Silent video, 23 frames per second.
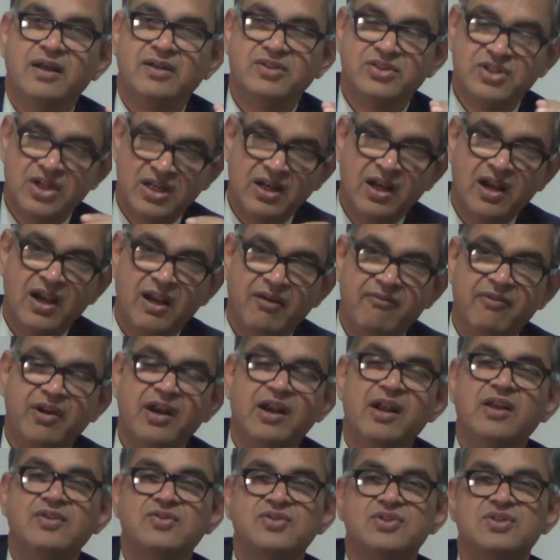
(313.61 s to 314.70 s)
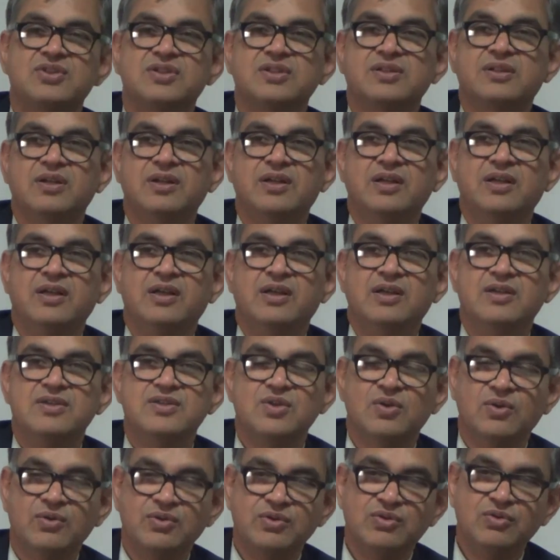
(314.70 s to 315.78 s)
general awareness,
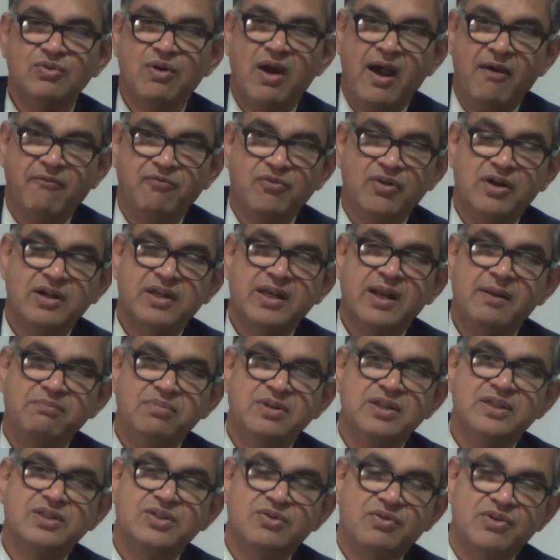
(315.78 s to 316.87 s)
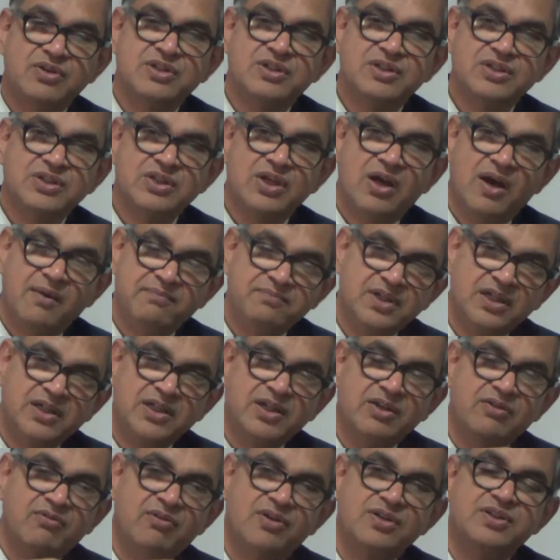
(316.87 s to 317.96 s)
so you have to attempt these questions,
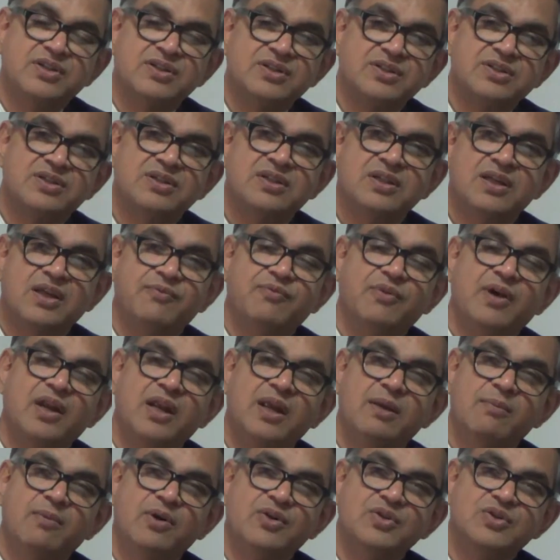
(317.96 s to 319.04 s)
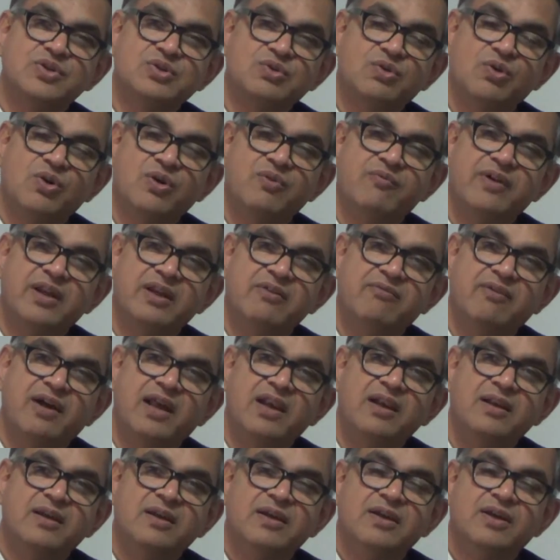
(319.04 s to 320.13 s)
objective questions. If you are able to score very
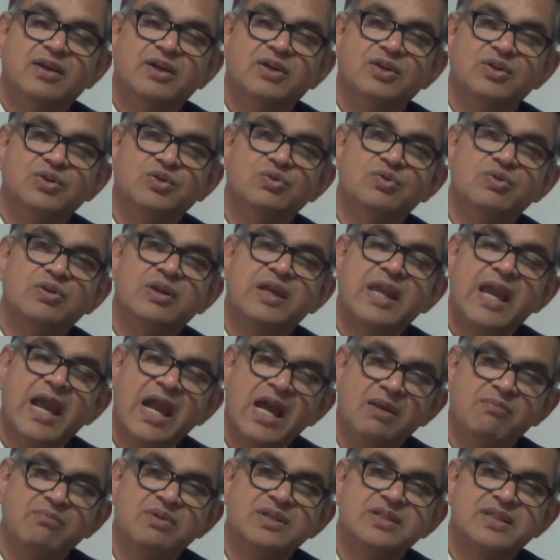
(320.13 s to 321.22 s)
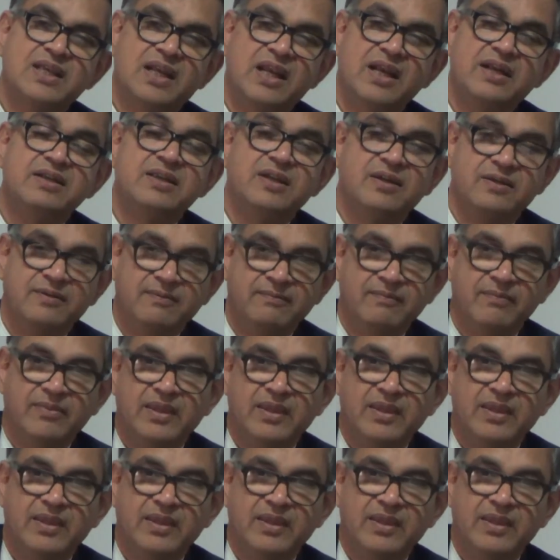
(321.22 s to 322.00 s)
well, you can be selected.